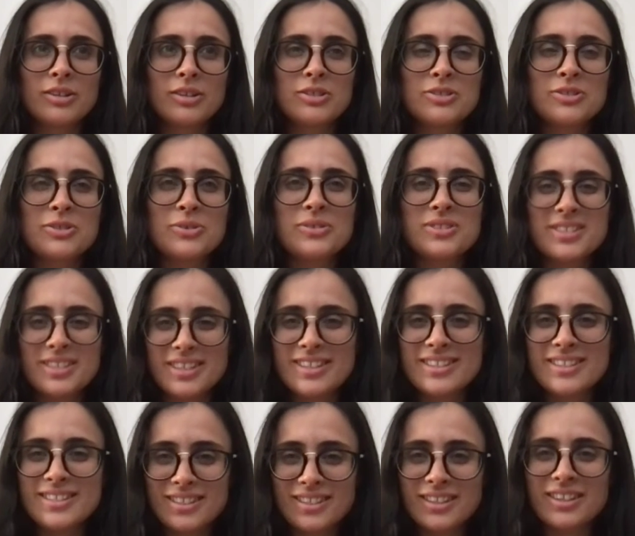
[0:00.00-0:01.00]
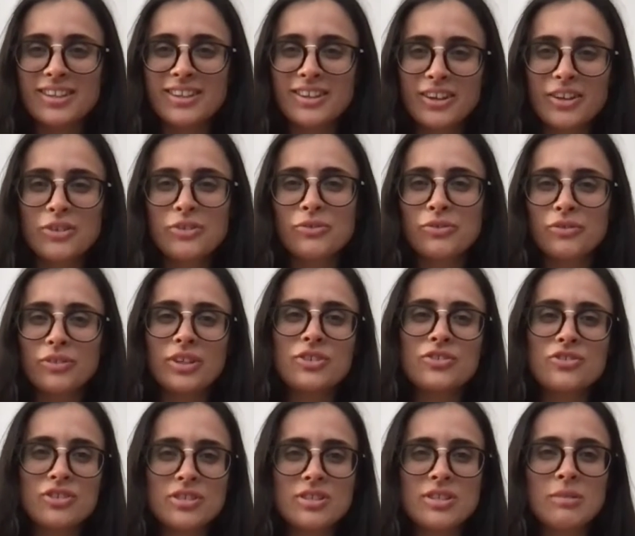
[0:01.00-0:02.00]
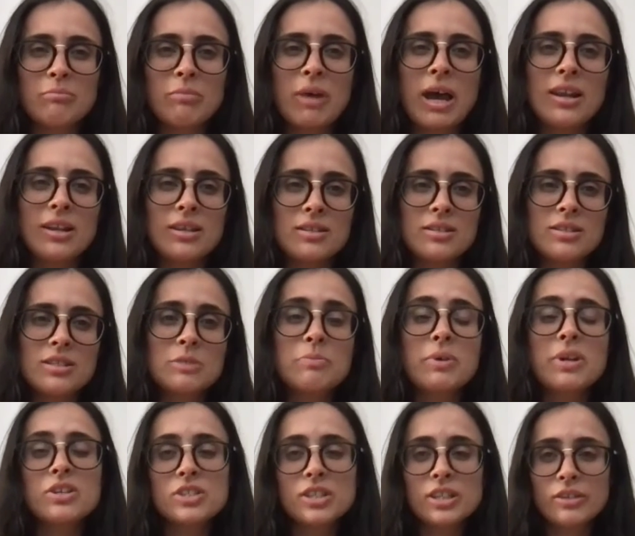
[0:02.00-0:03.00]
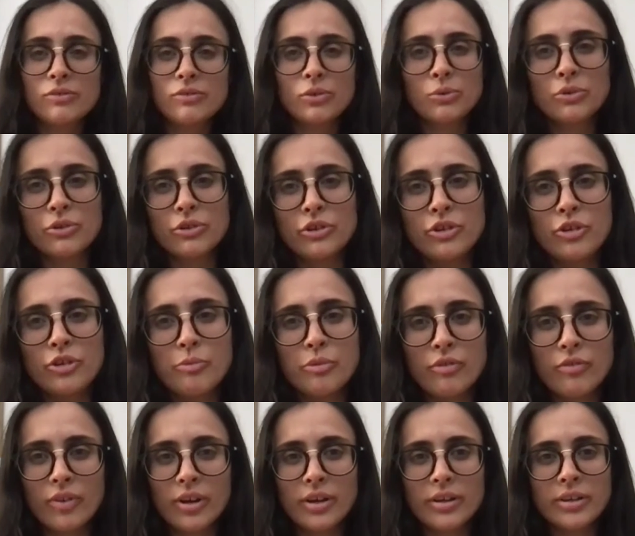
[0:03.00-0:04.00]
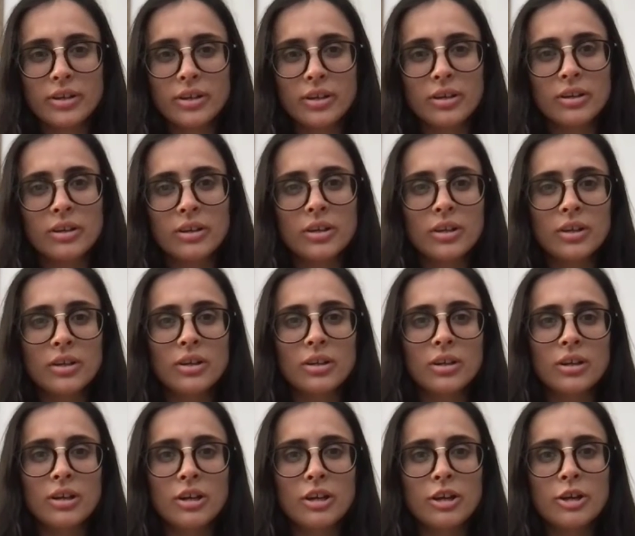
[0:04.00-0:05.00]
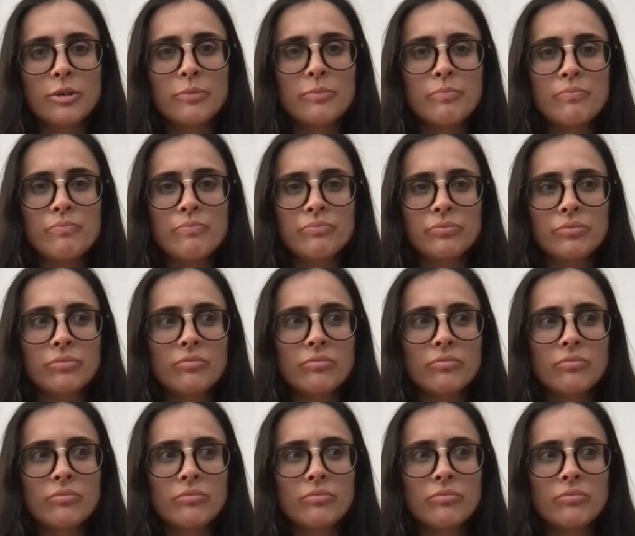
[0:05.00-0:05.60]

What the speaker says: So it's like a kind of interesting balance, especially if you were a new provider, because